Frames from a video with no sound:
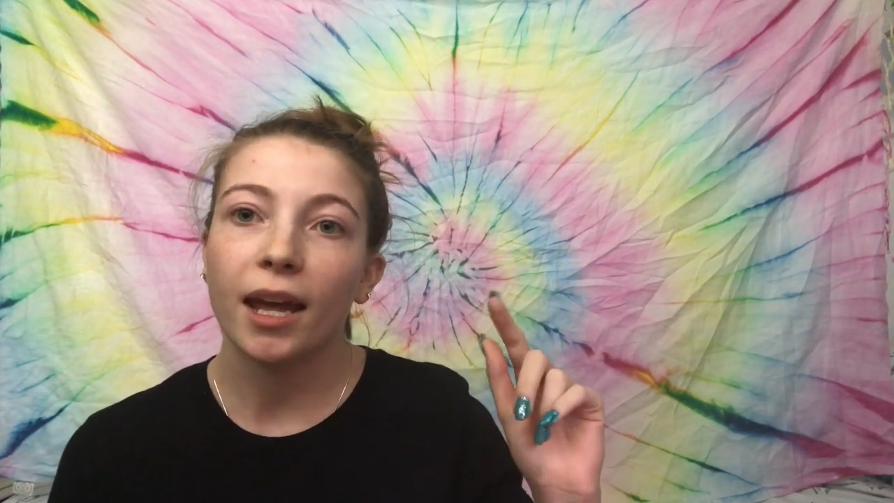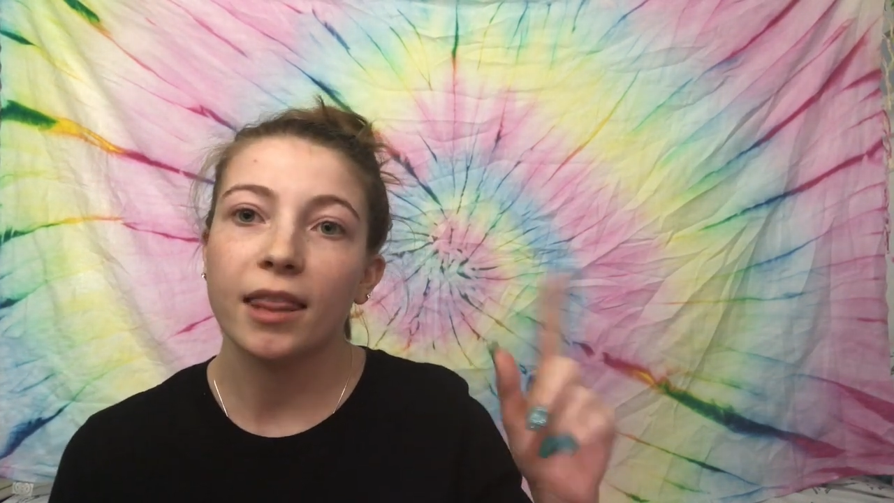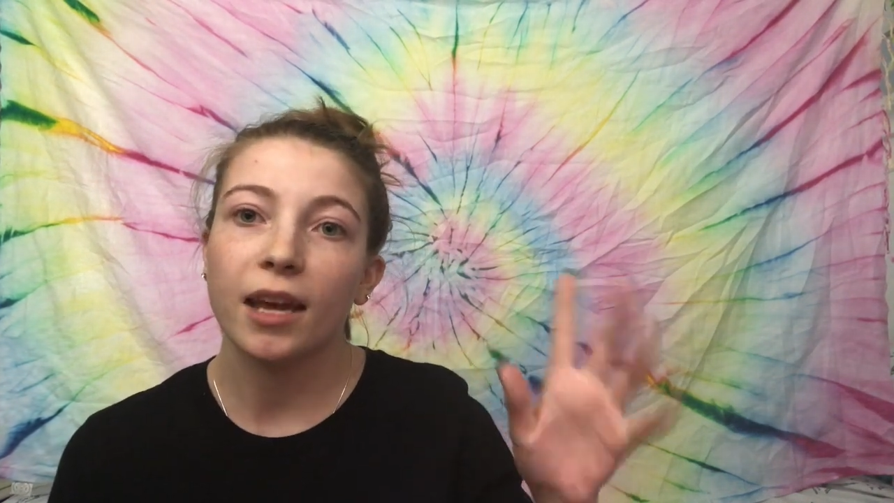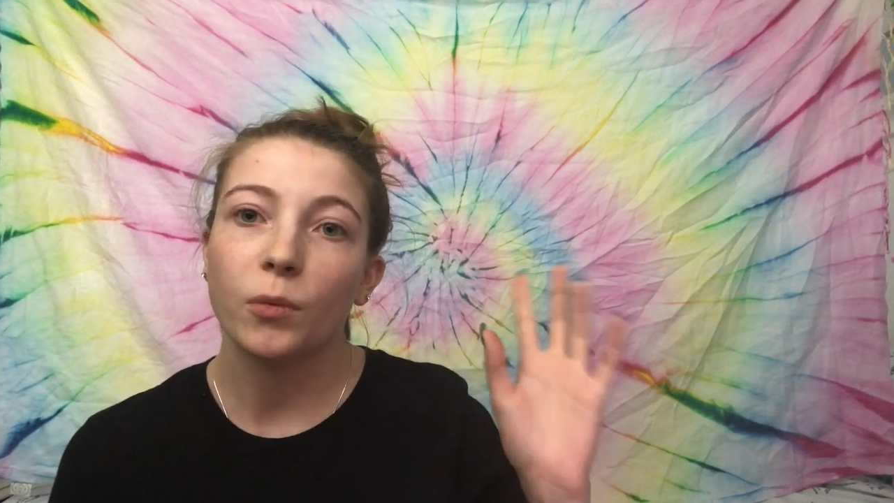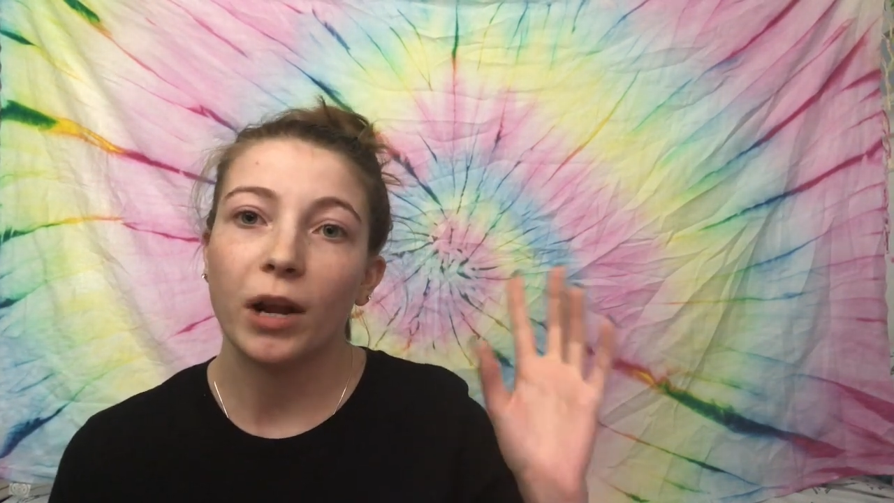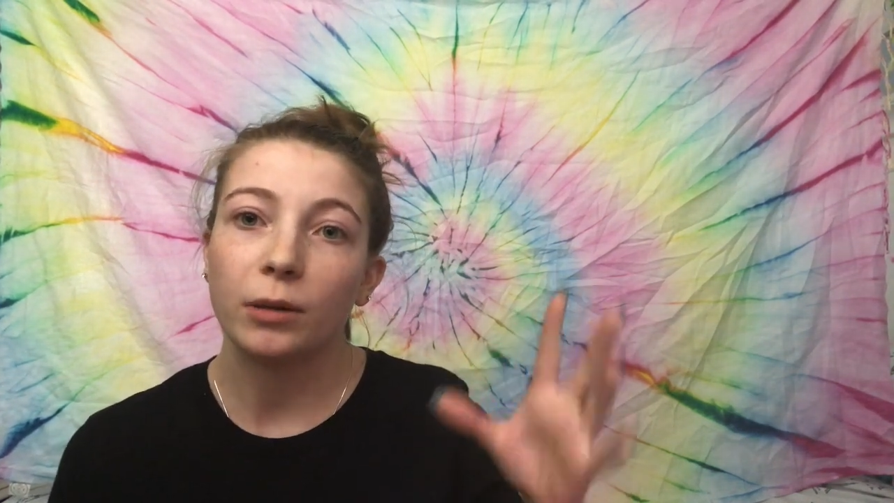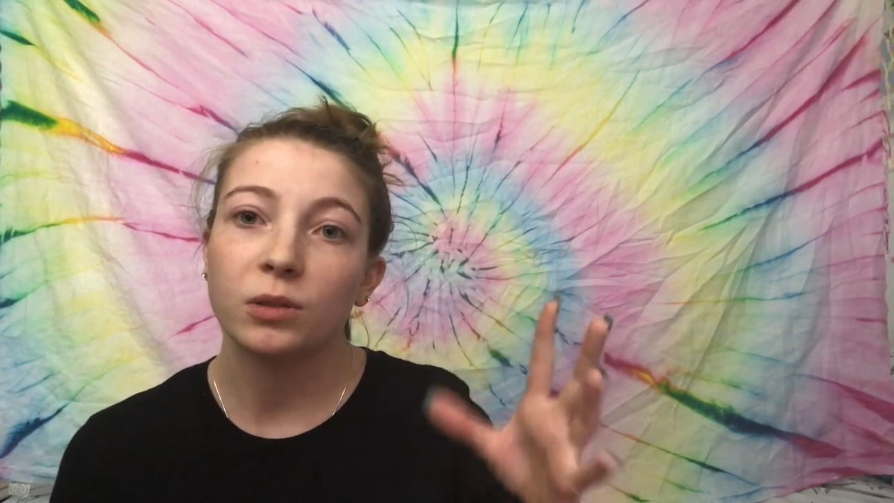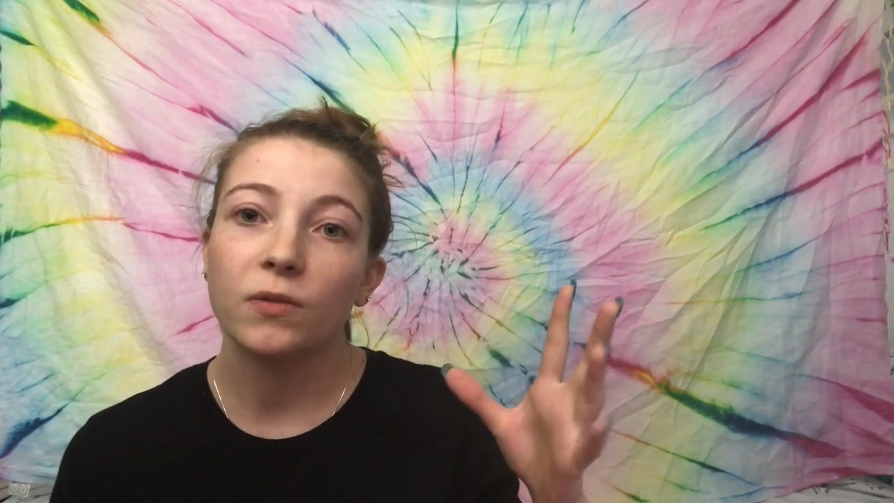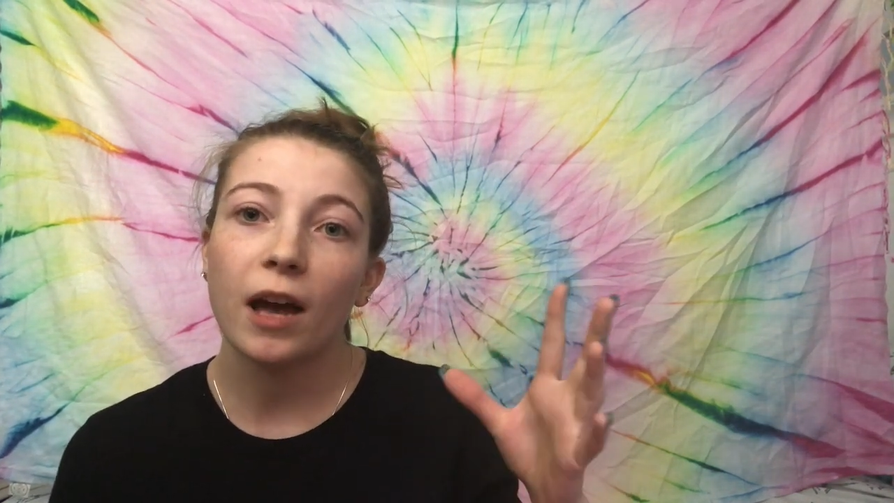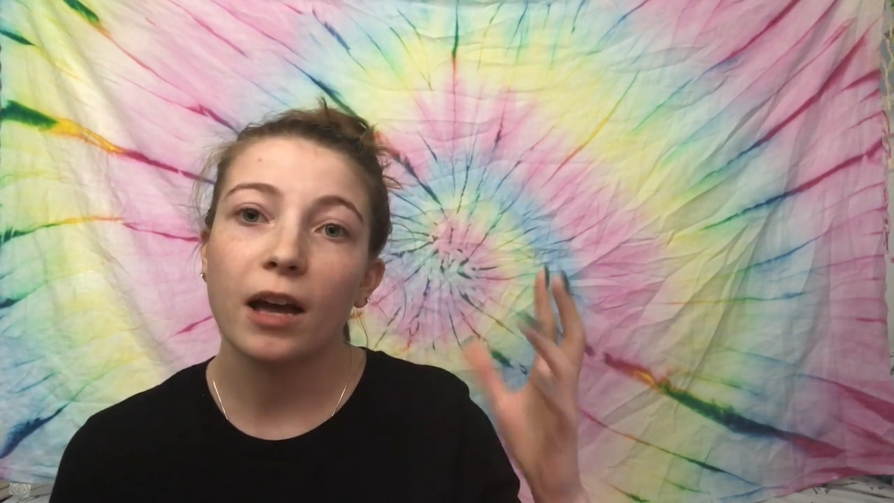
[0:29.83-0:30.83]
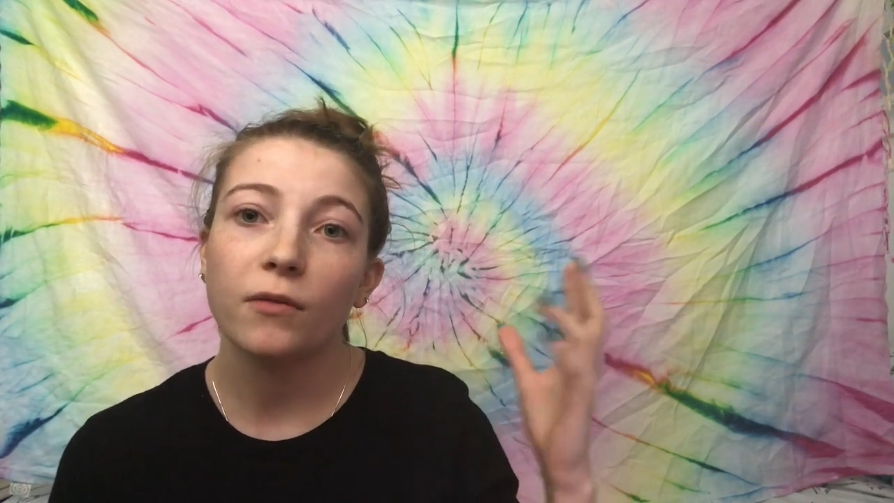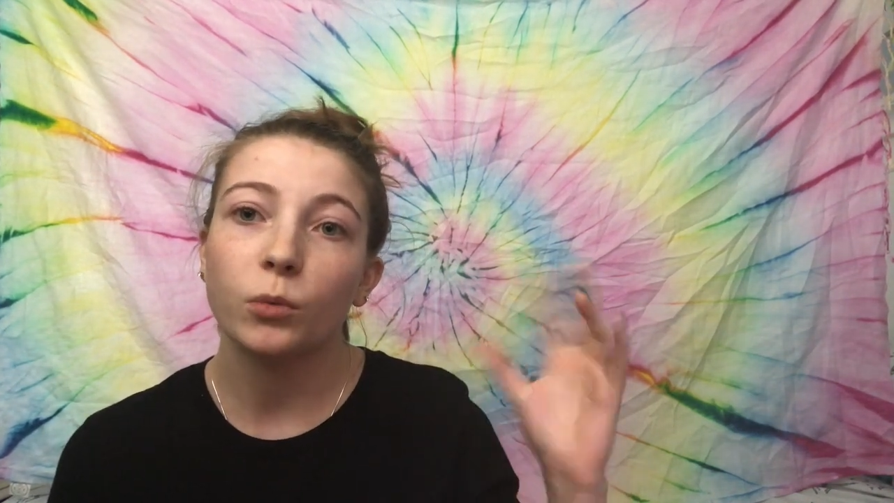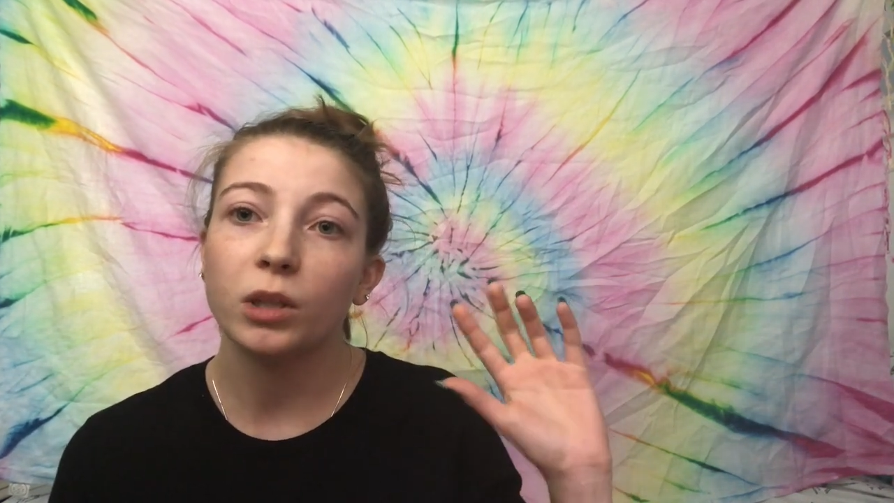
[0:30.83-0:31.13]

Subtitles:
and then when I was 5,